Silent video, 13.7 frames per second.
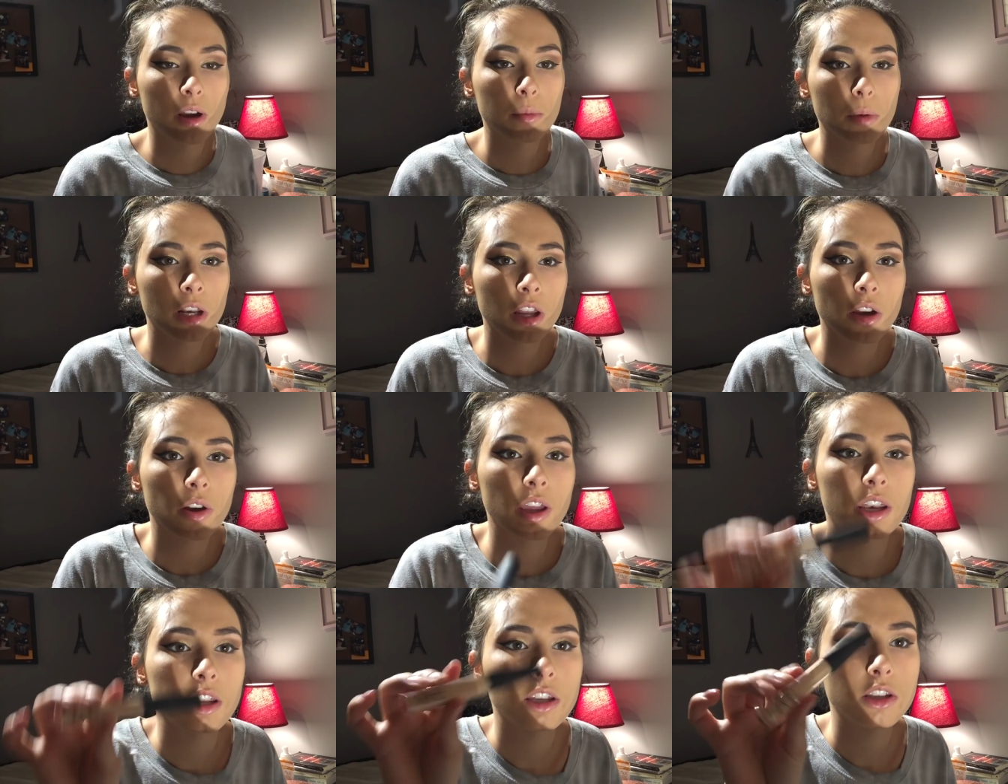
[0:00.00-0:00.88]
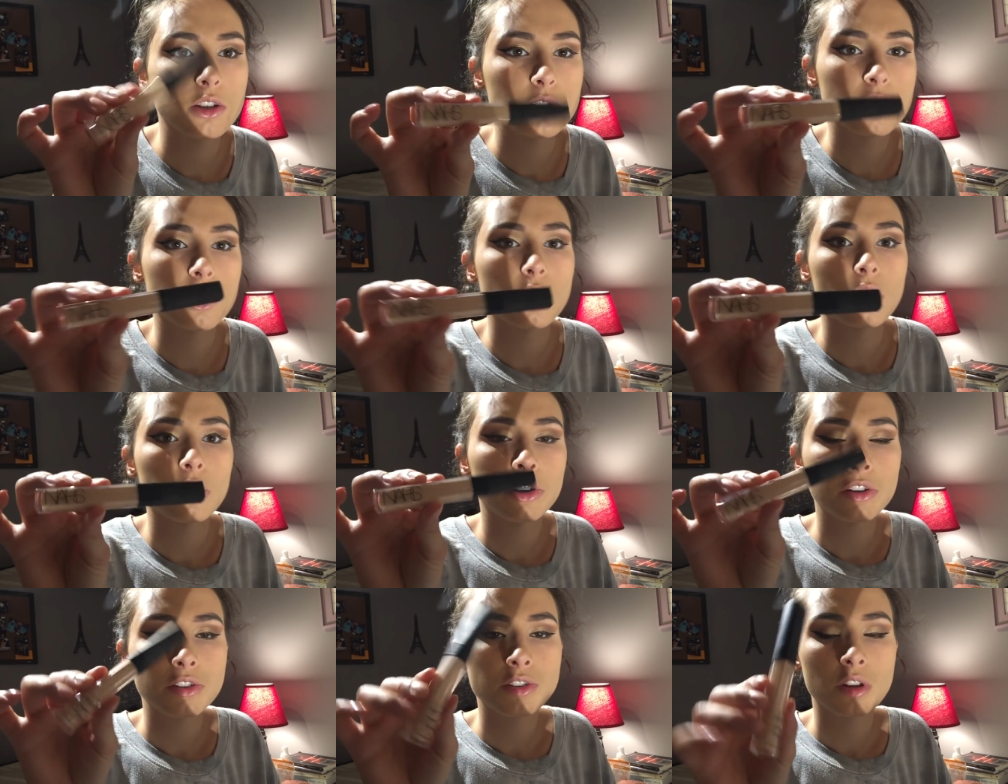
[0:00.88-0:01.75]
Now I'm going to go ahead and use the
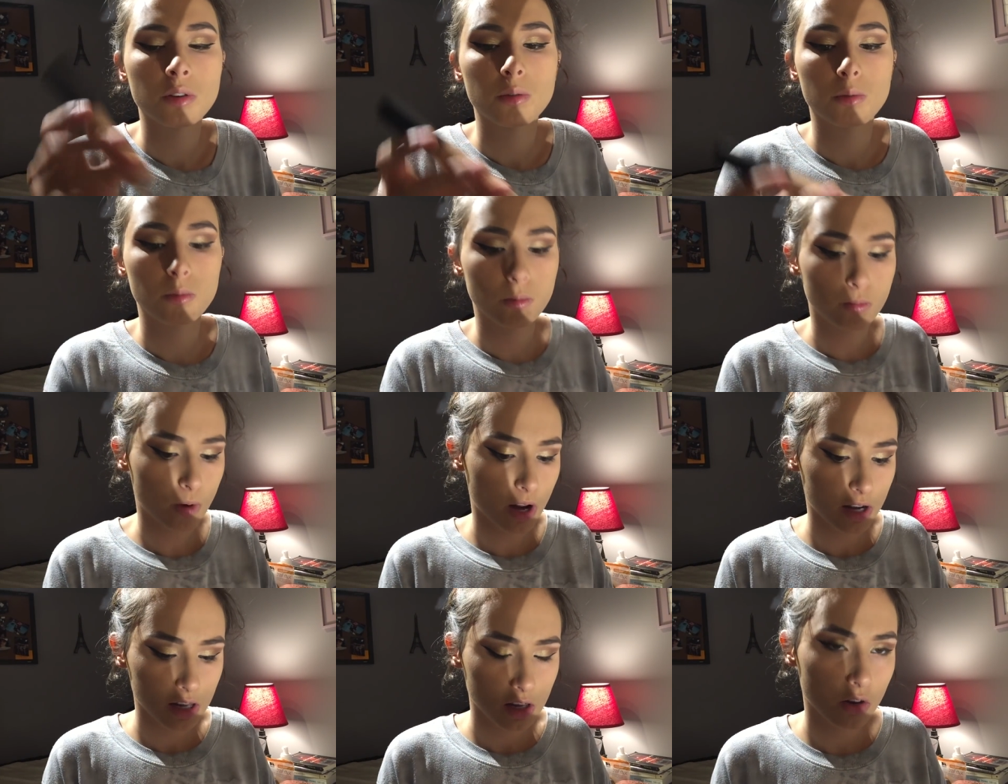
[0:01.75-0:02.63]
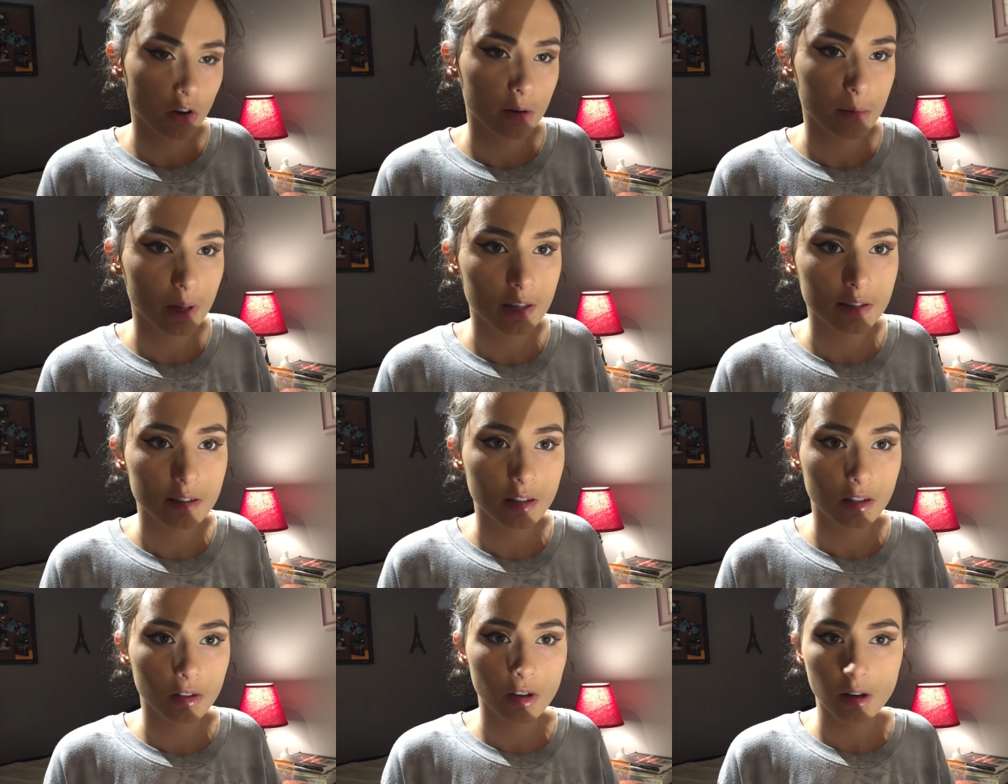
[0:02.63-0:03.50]
NARS Radiant Creamy
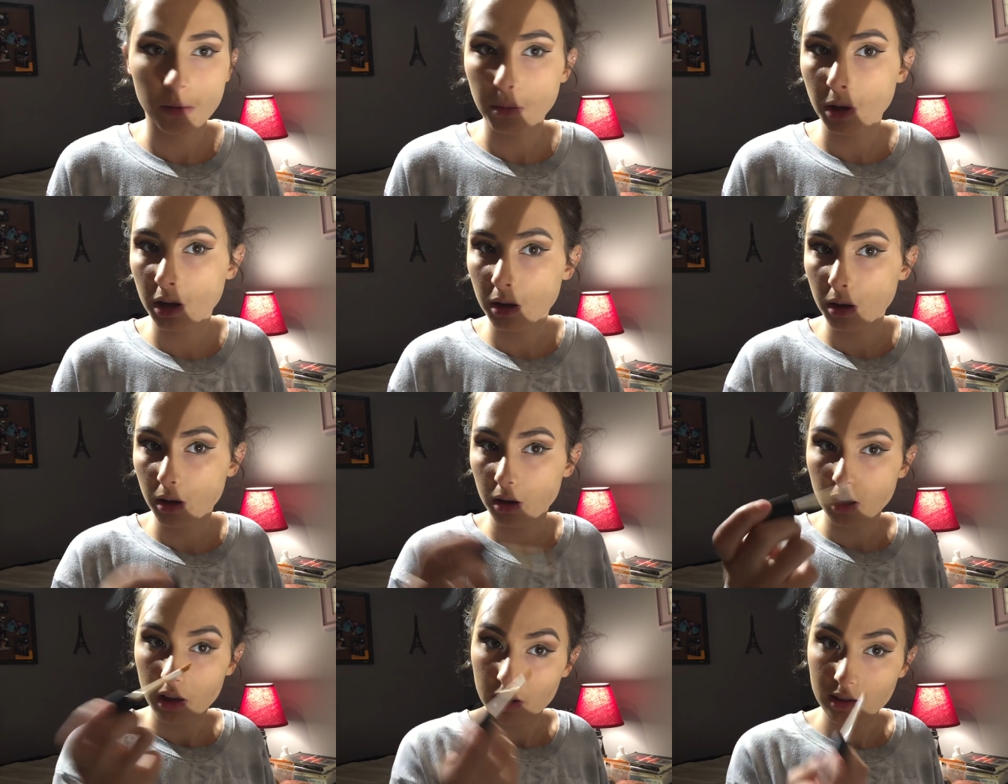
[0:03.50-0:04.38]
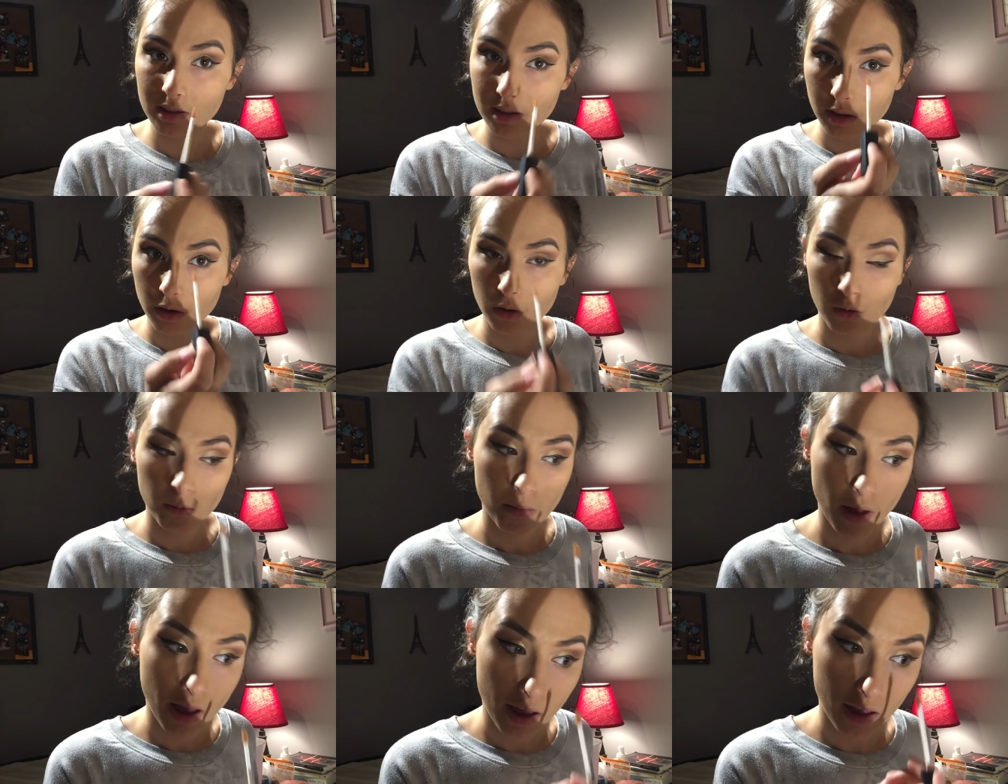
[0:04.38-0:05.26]
Concealer. I'm going to conceal
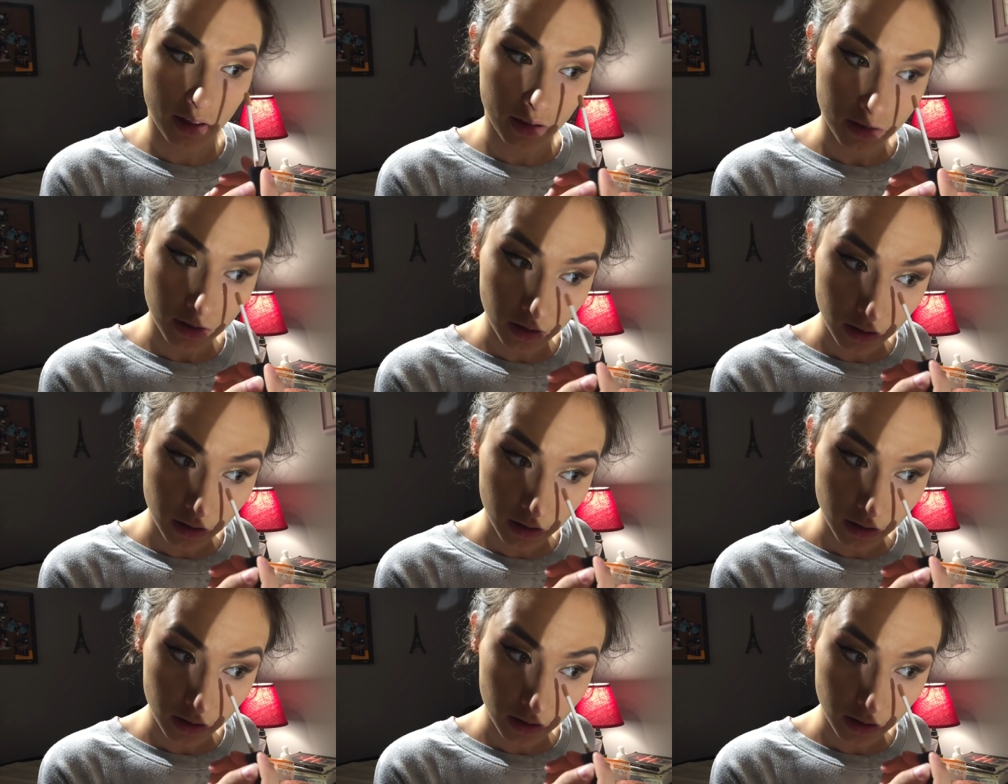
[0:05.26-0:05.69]
my